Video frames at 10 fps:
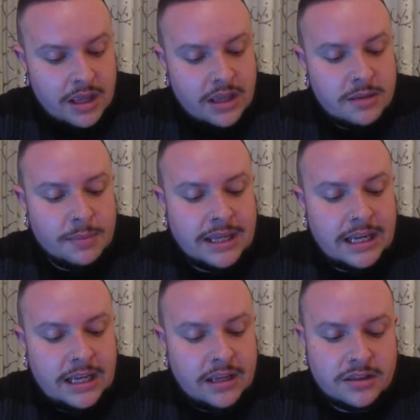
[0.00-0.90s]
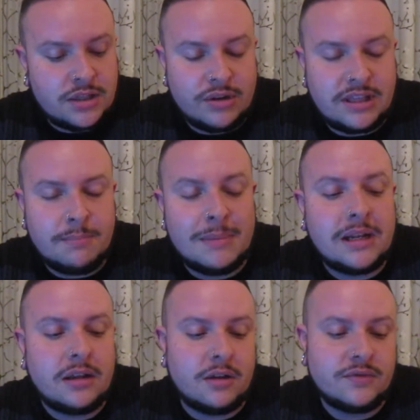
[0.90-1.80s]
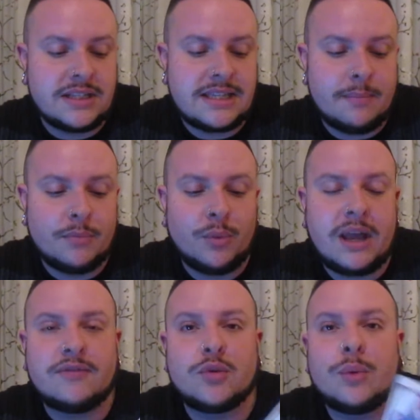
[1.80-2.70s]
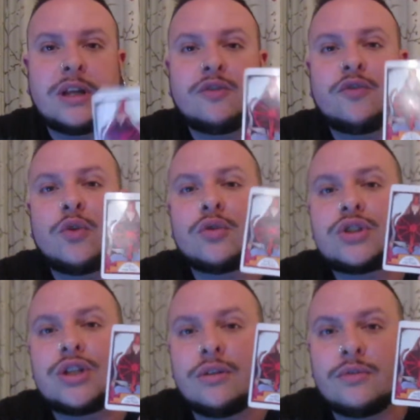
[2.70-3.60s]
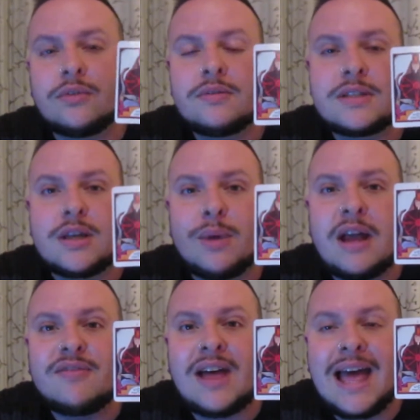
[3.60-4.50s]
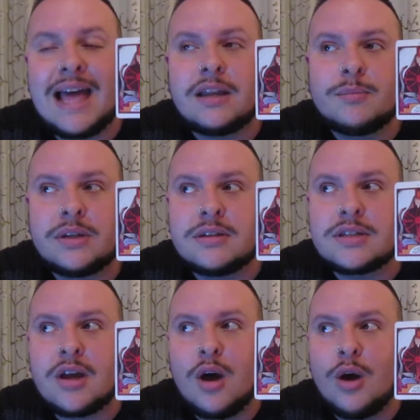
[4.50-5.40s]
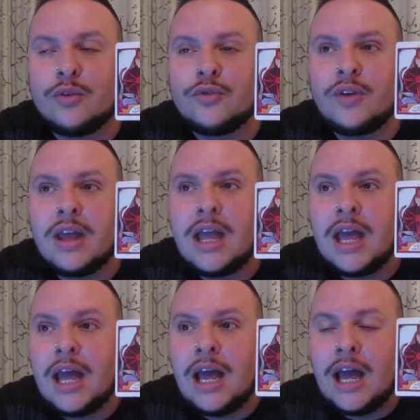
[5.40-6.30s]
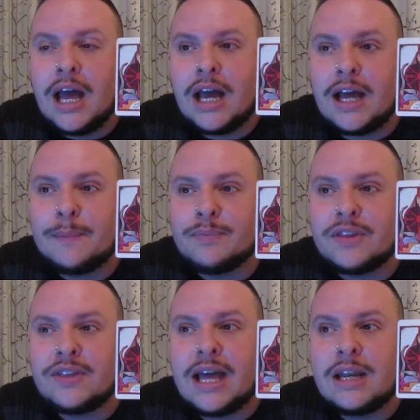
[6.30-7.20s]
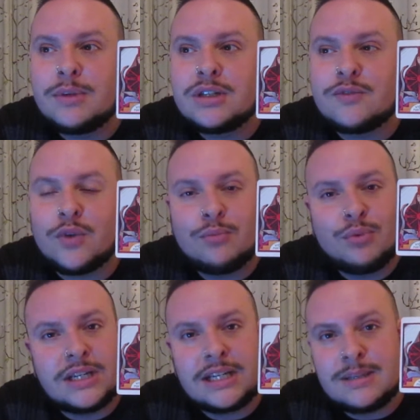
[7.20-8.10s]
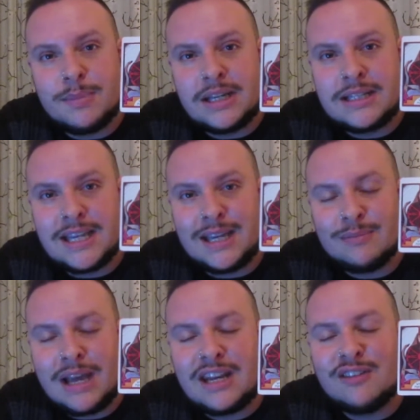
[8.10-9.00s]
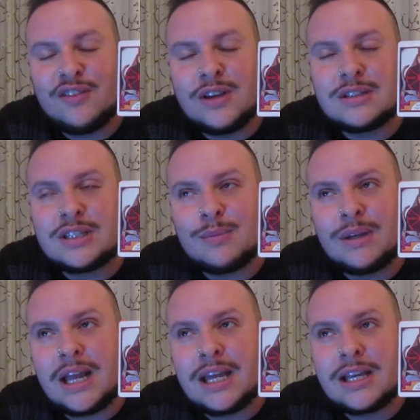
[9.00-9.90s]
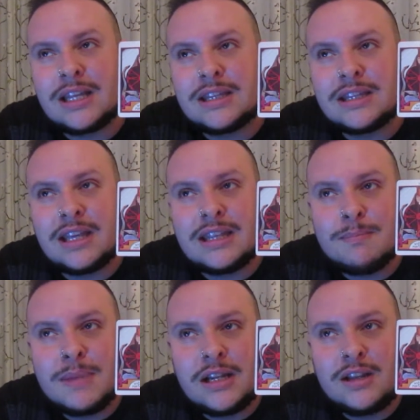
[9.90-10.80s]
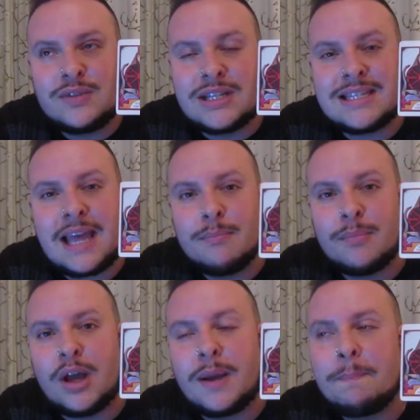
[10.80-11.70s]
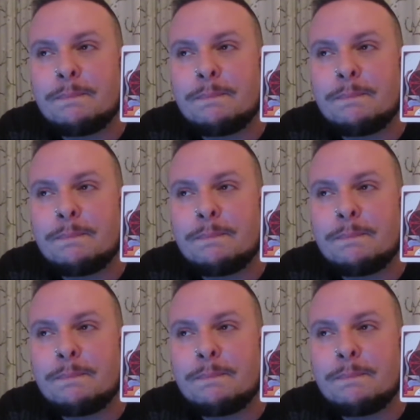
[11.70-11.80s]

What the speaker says: The middle of December, we have the Wheel of Fortune. So we have that element of unpredictability, and it feels to me like in the middle of December,